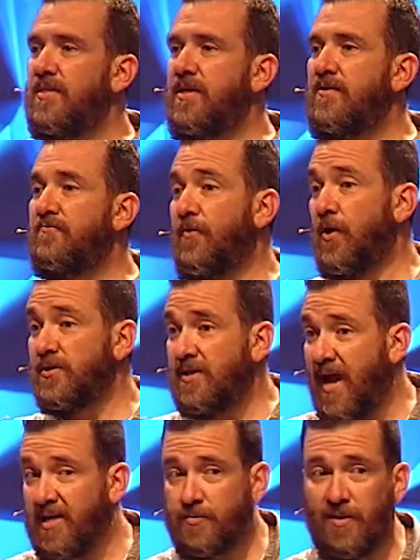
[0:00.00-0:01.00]
the false
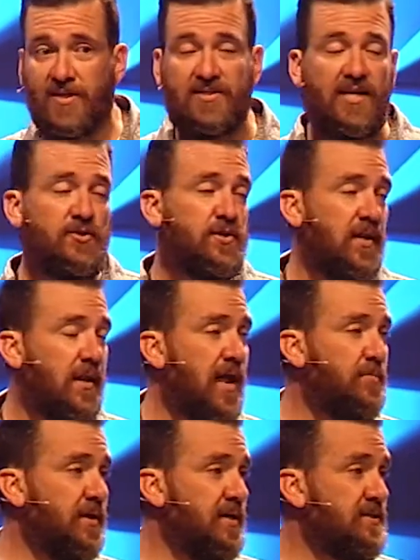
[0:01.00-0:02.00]
gospel that's taught in a lot
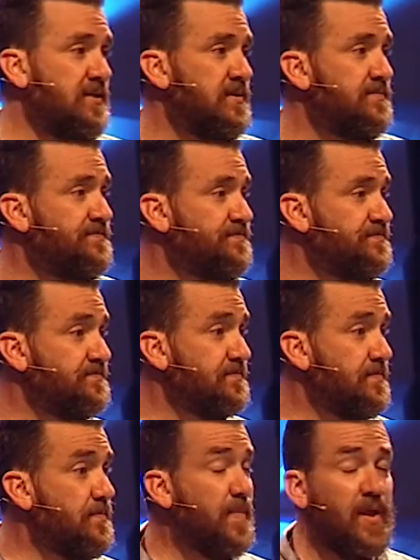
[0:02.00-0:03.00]
of places
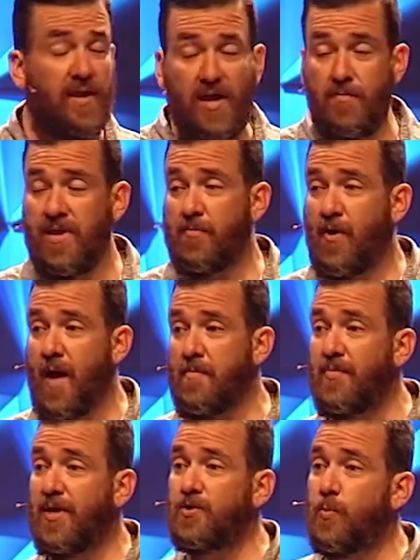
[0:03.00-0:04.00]
can be a problem
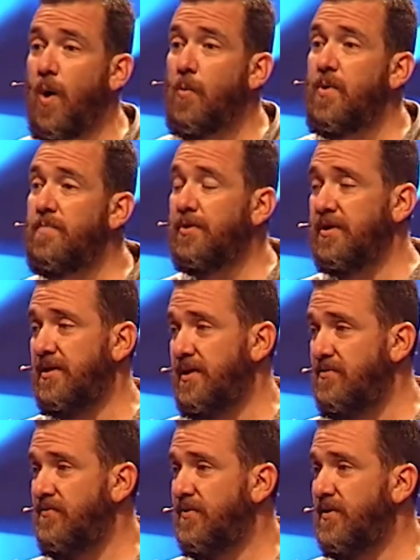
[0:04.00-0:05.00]
because what we
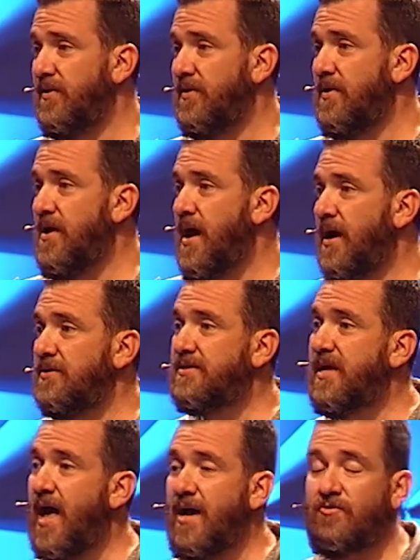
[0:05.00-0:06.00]
believe, our
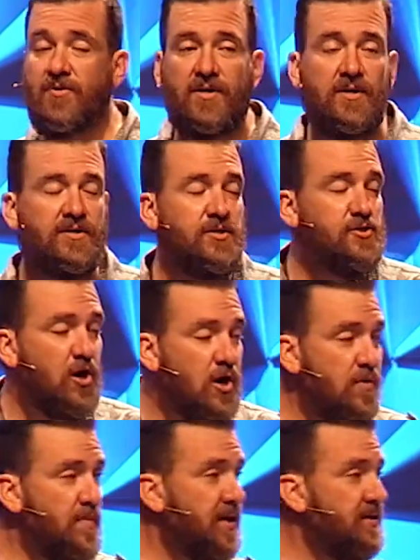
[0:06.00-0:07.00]
doctrine,
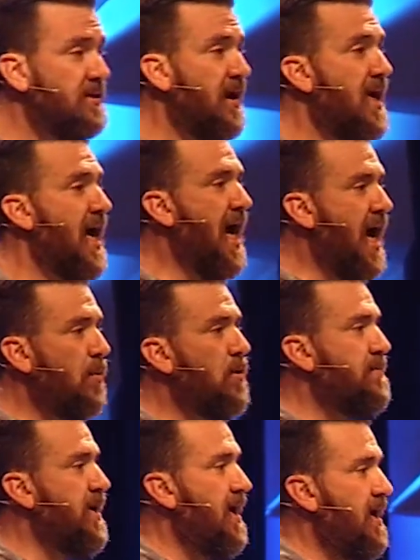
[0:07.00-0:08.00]
determines how we
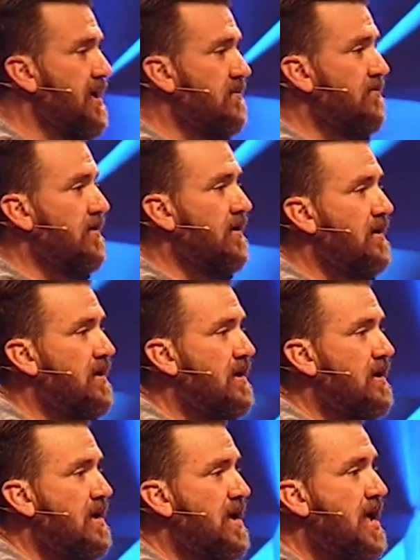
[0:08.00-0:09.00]
behave.
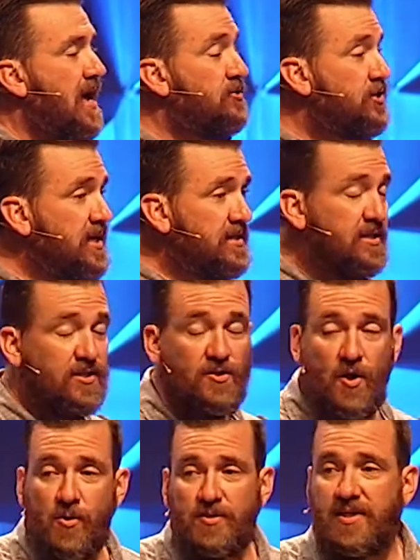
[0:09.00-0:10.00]
And Jesus
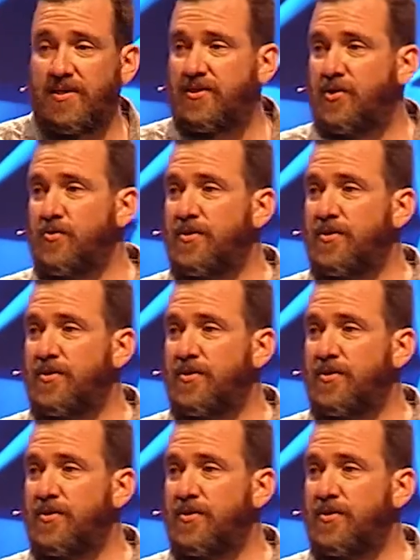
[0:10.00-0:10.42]
knows these two